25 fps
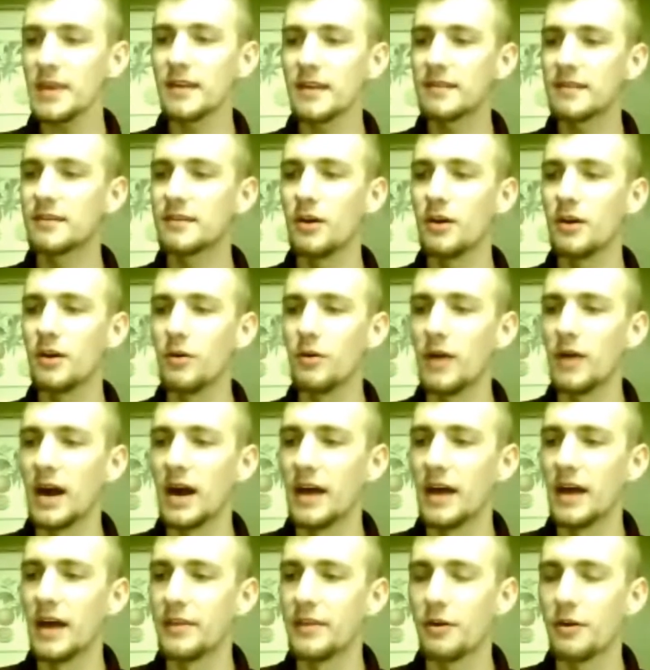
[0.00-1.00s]

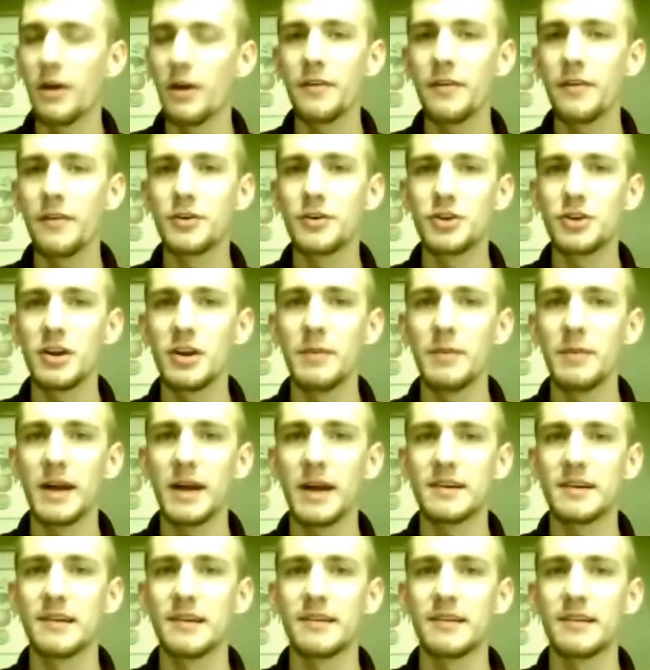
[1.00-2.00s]
So they're on their journey
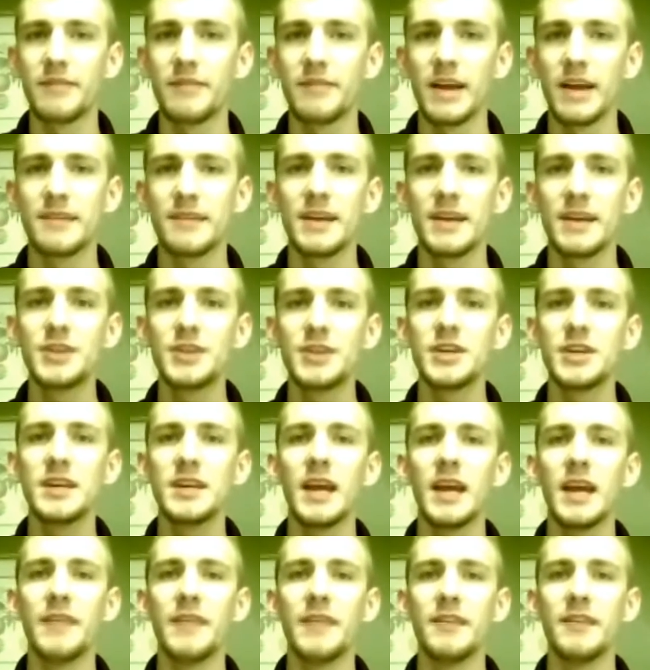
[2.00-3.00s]
back to civilization,
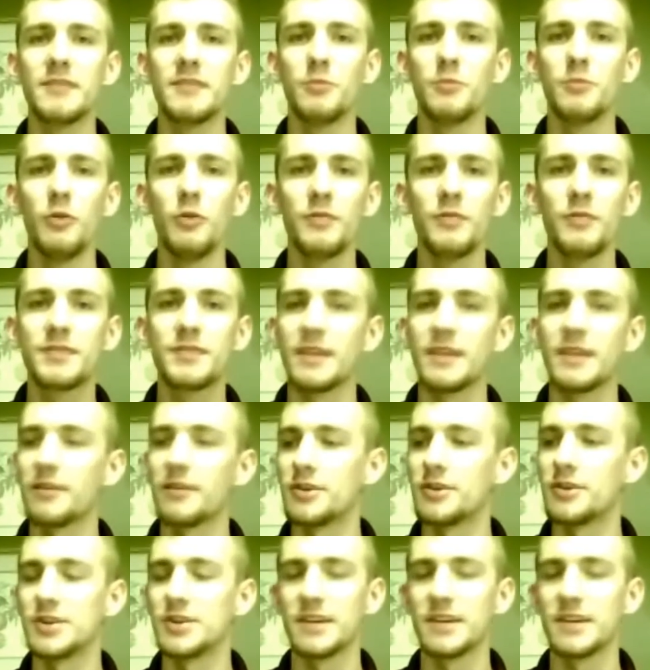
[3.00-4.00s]
and these wolves that
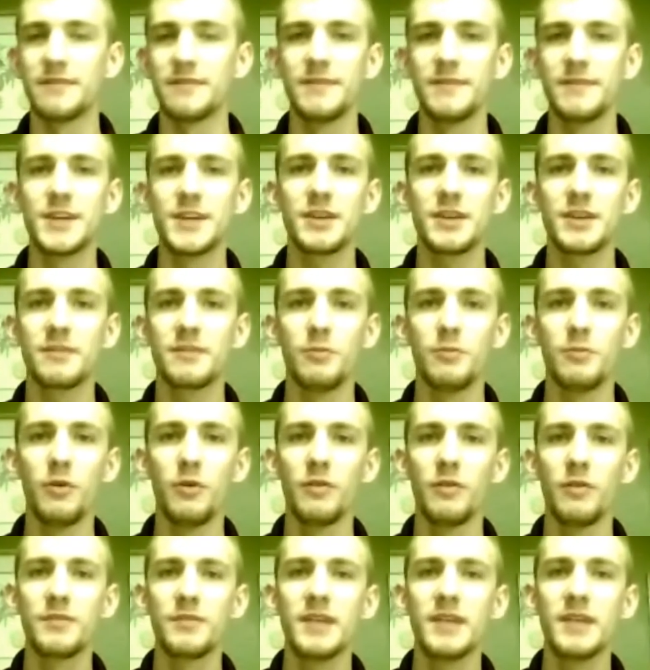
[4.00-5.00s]
are just vicious
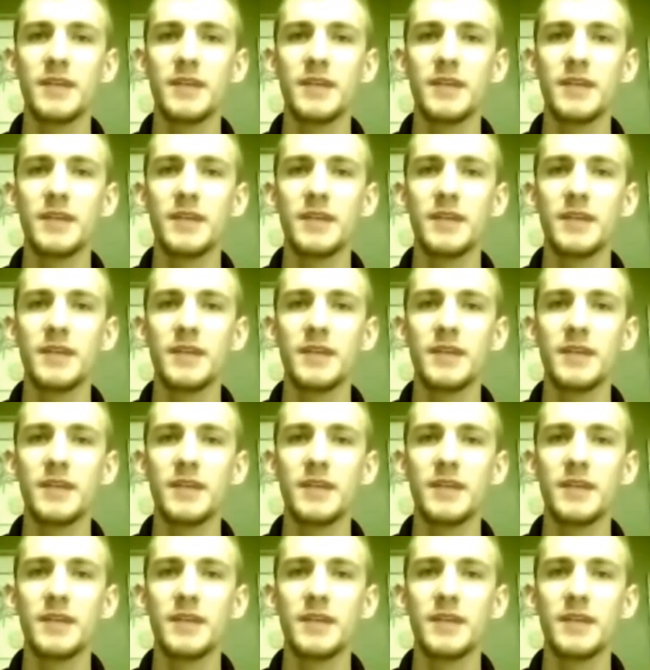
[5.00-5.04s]
wolves